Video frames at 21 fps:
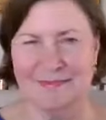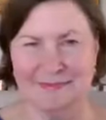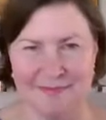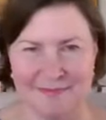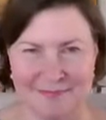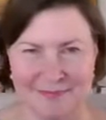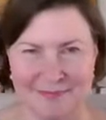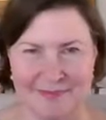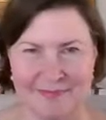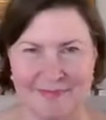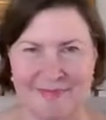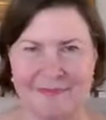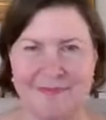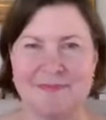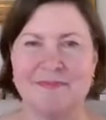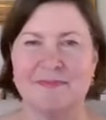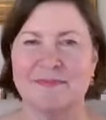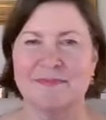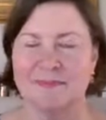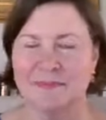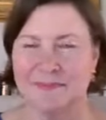
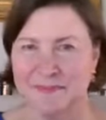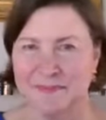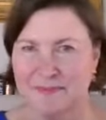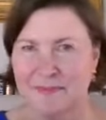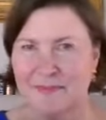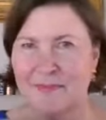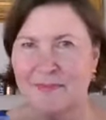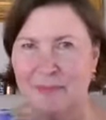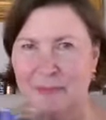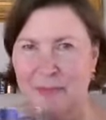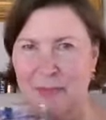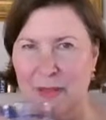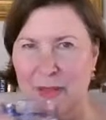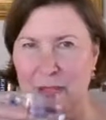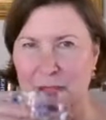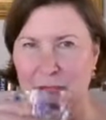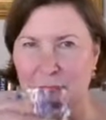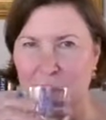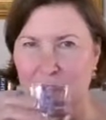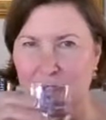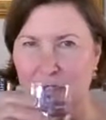
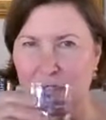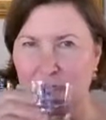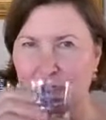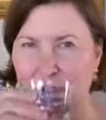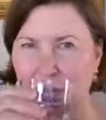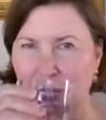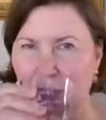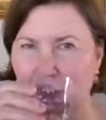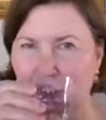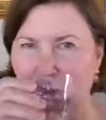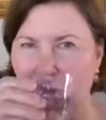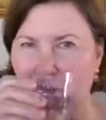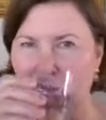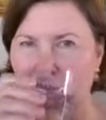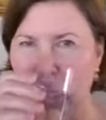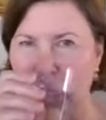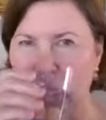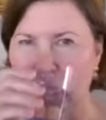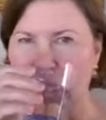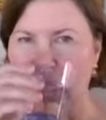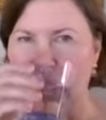
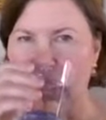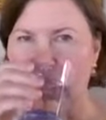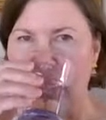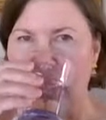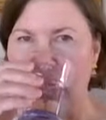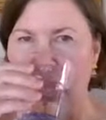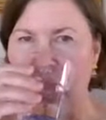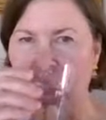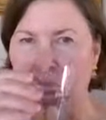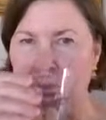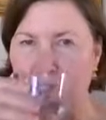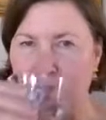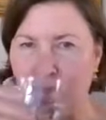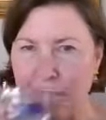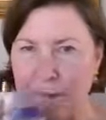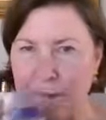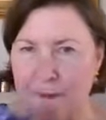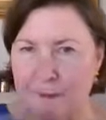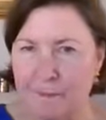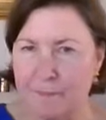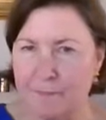
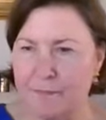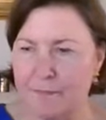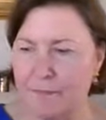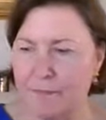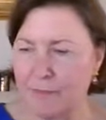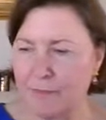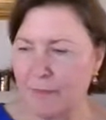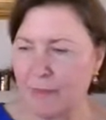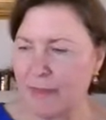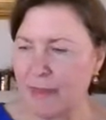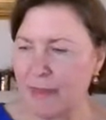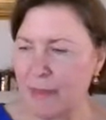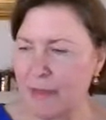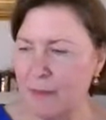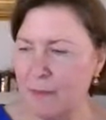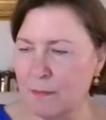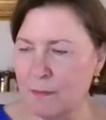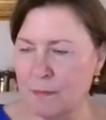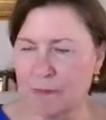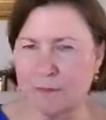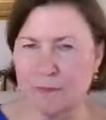
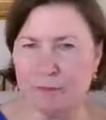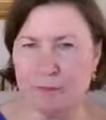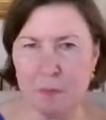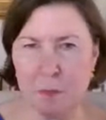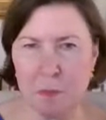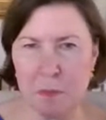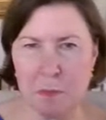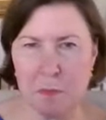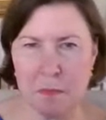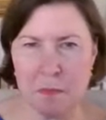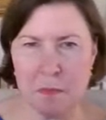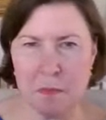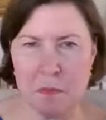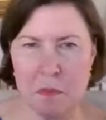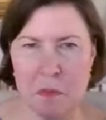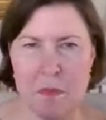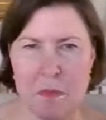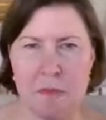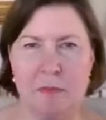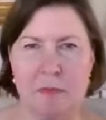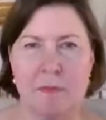
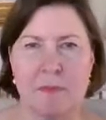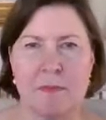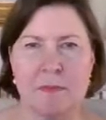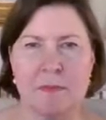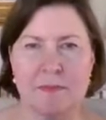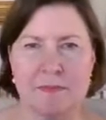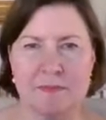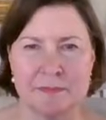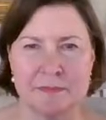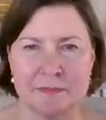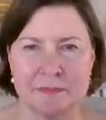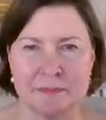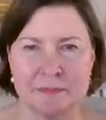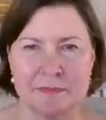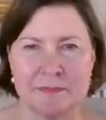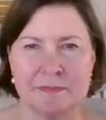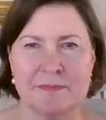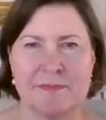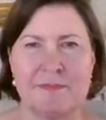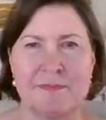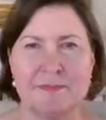
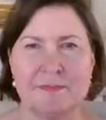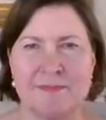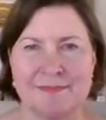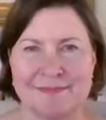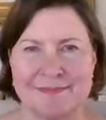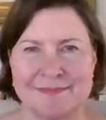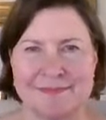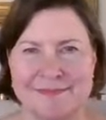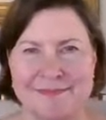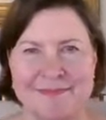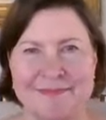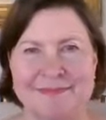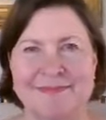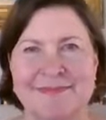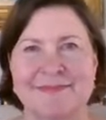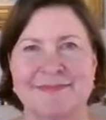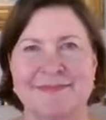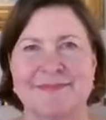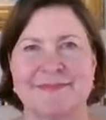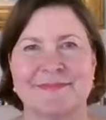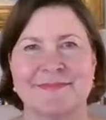(not speaking)